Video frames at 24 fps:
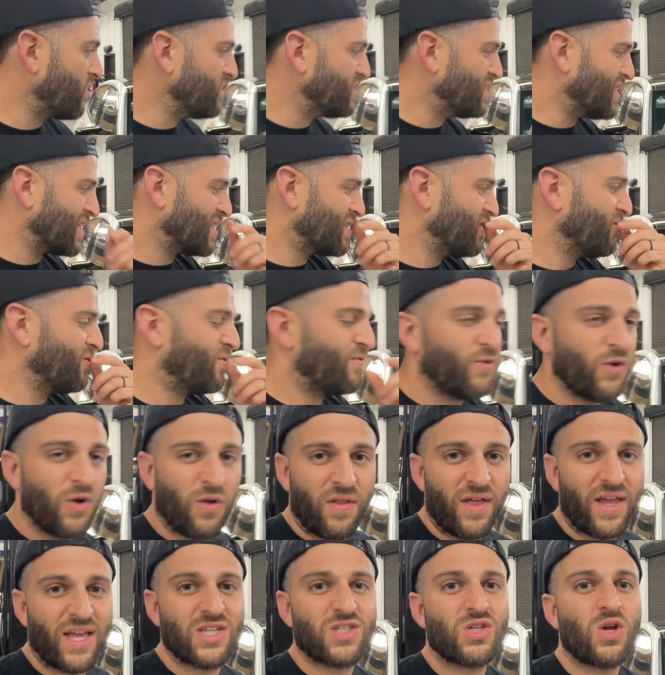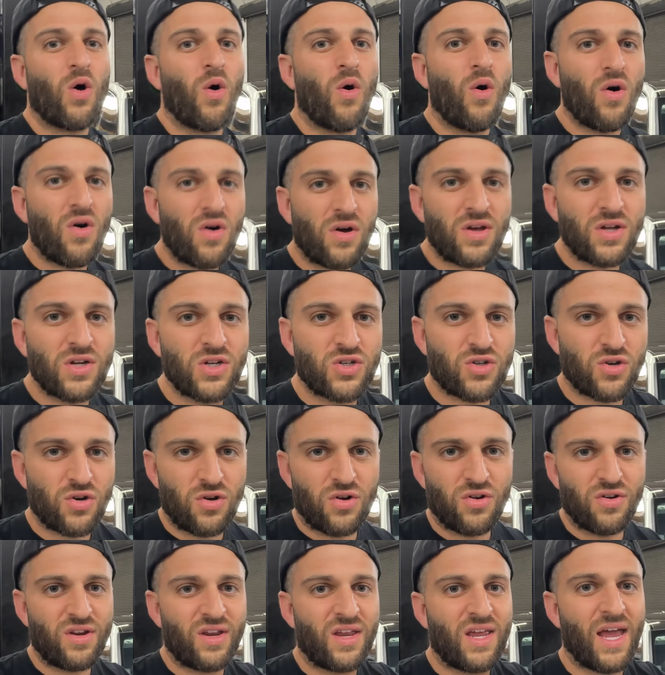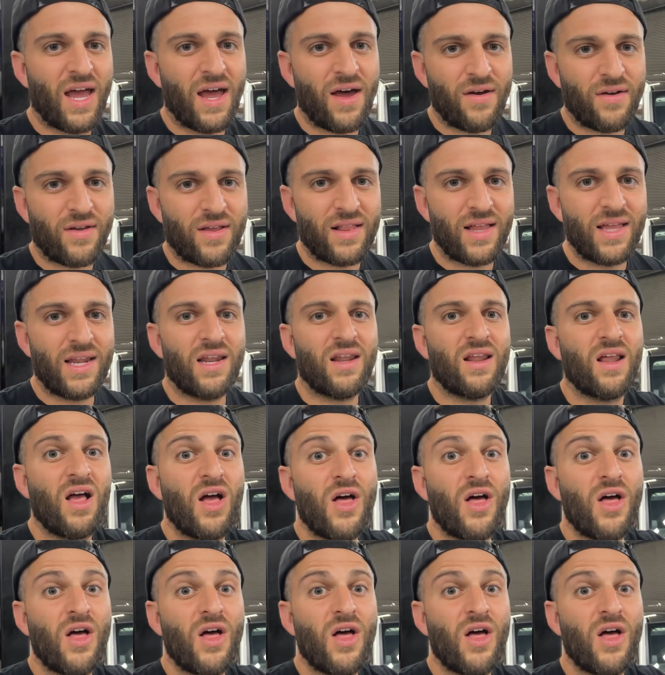injection fueling is all controlled and calculated